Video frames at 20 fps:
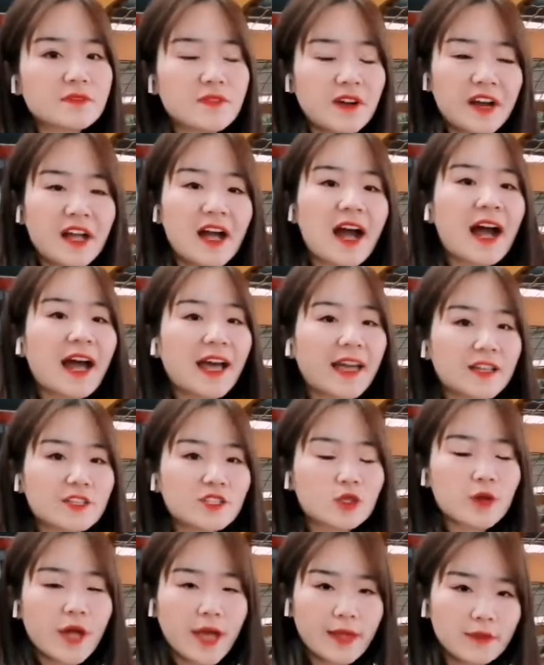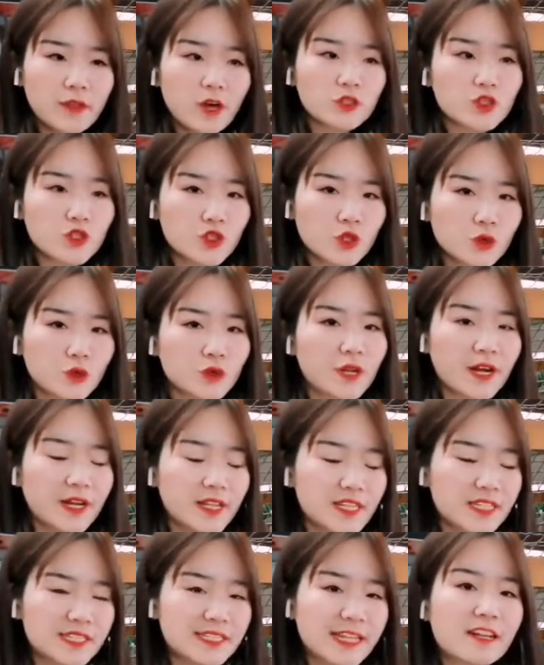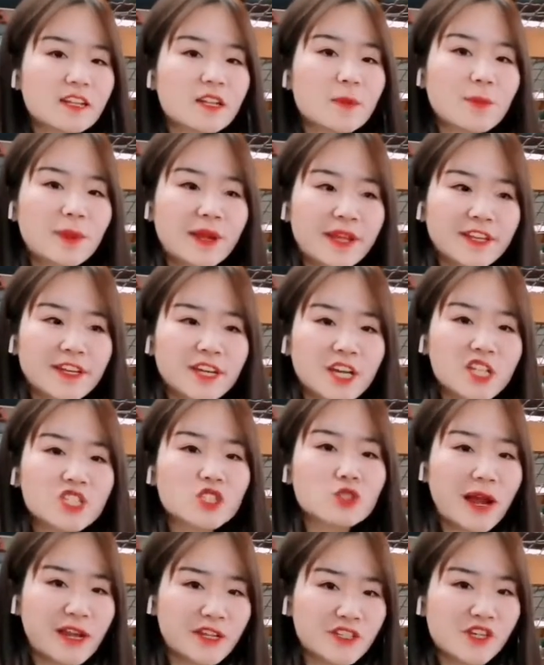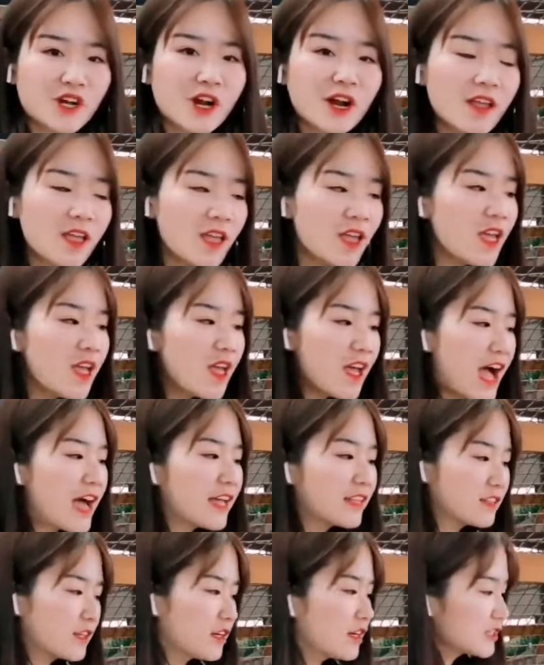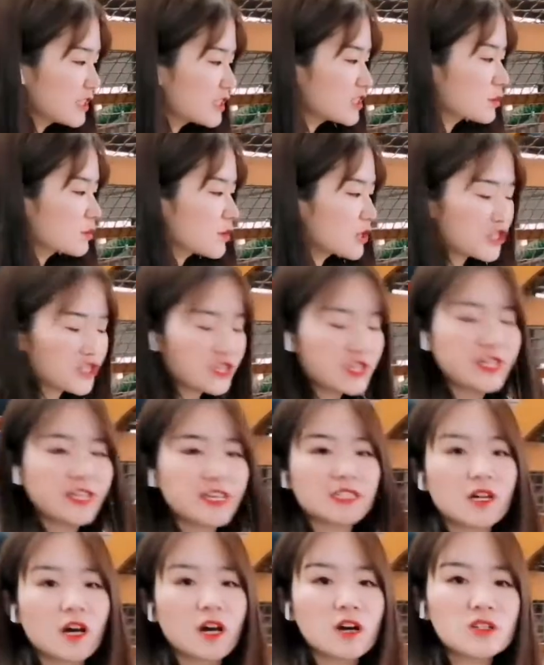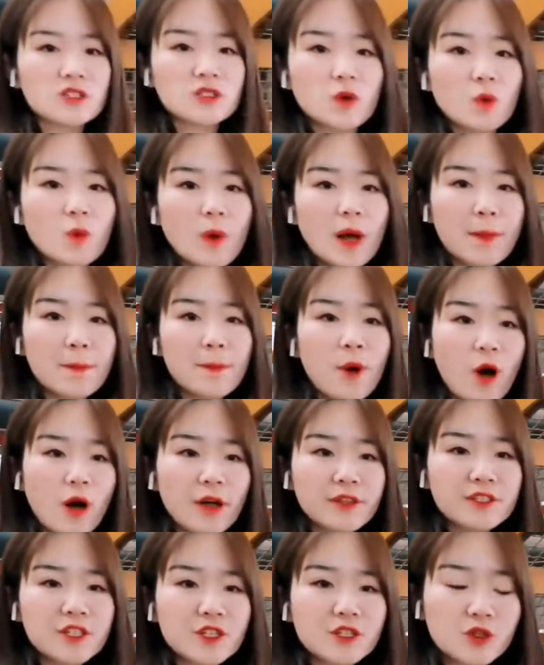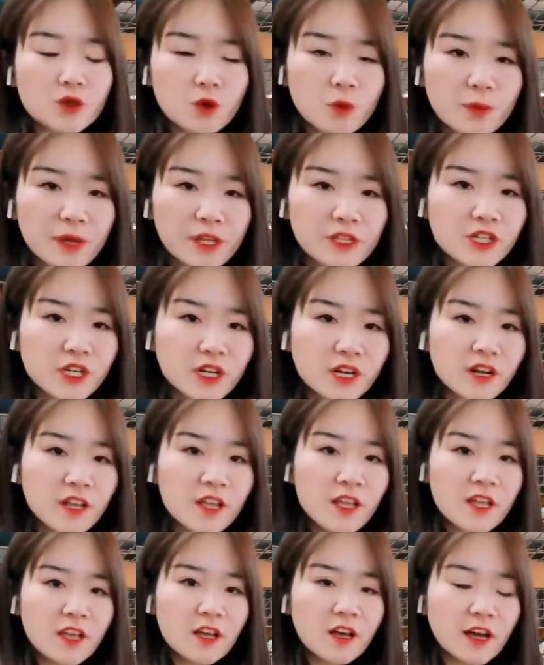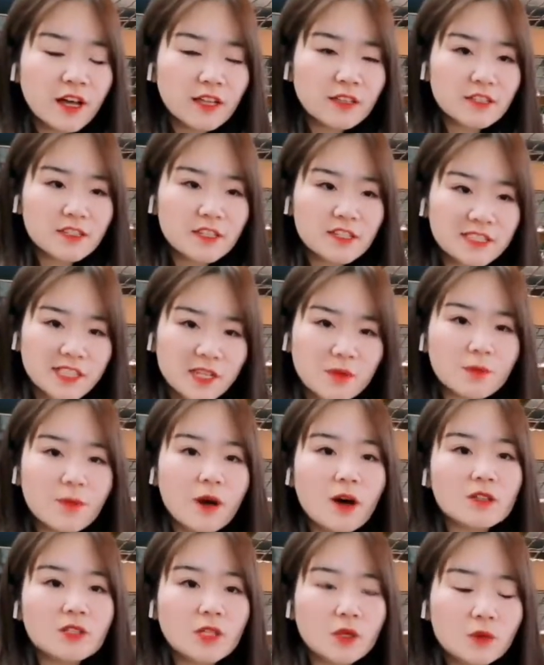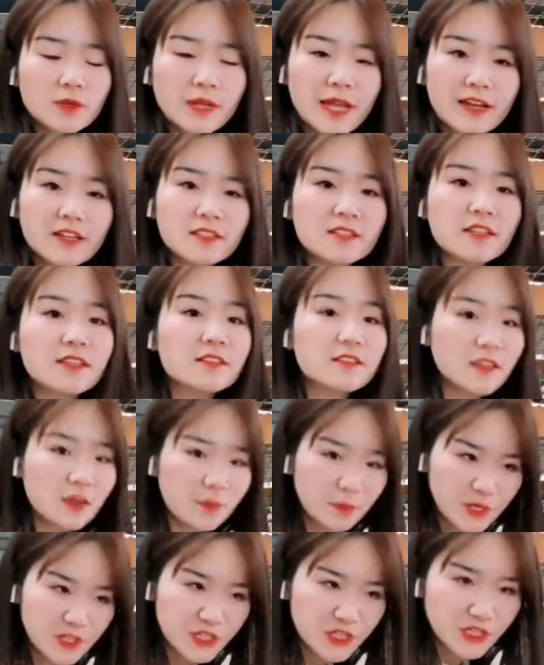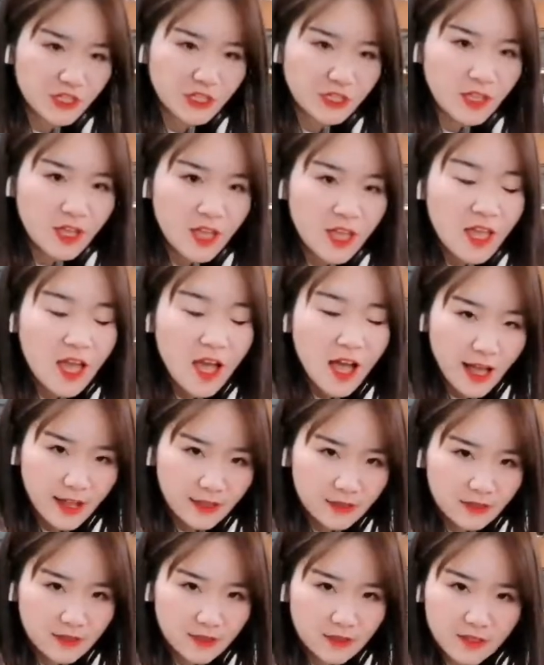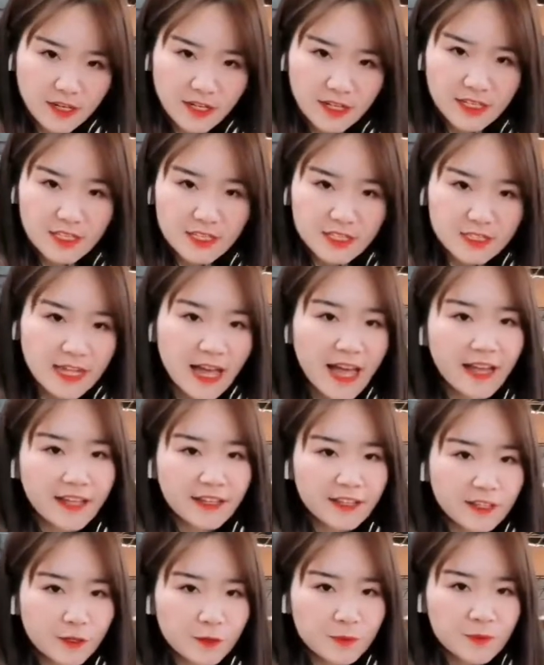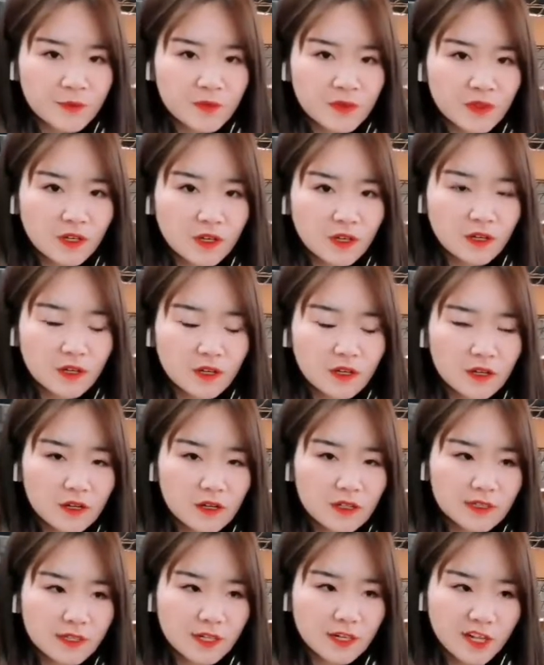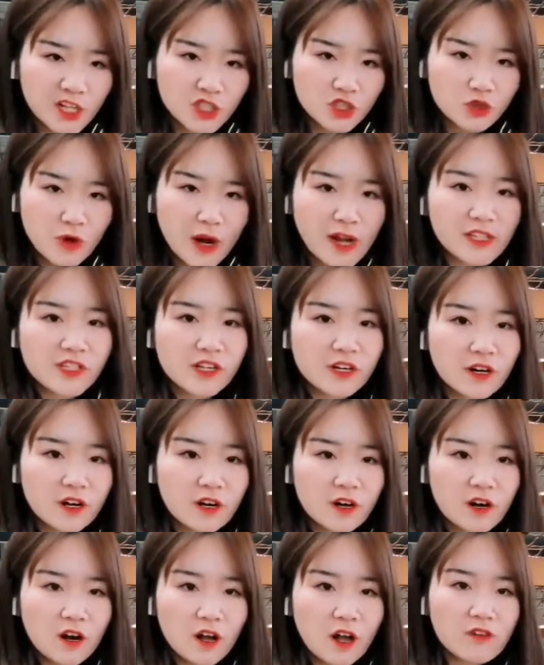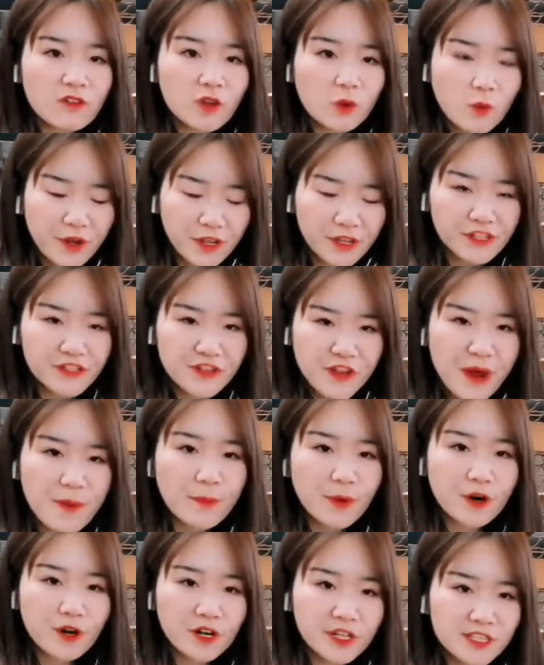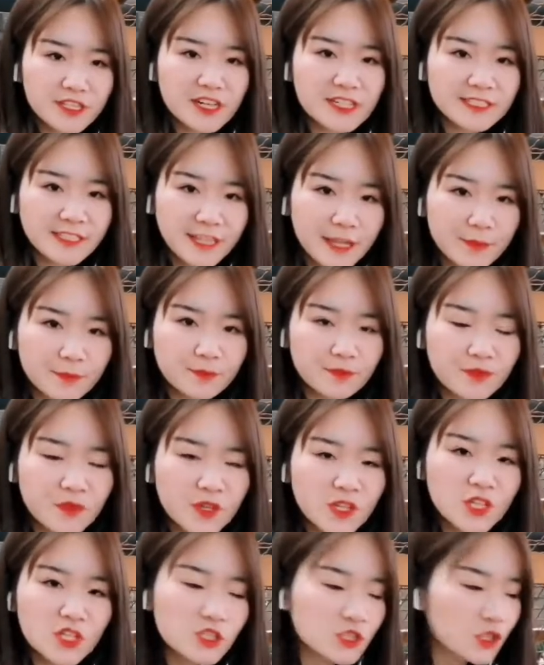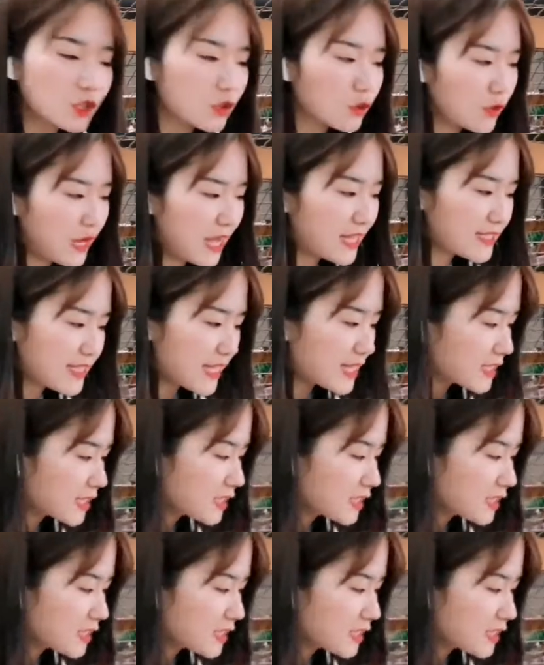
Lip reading: very high, so I cannot show you the inside of the blade constructor. And this machine is also 1.2 meter, and the same model like the machine. And the inside, the constructor of the working chamber is the same. So I just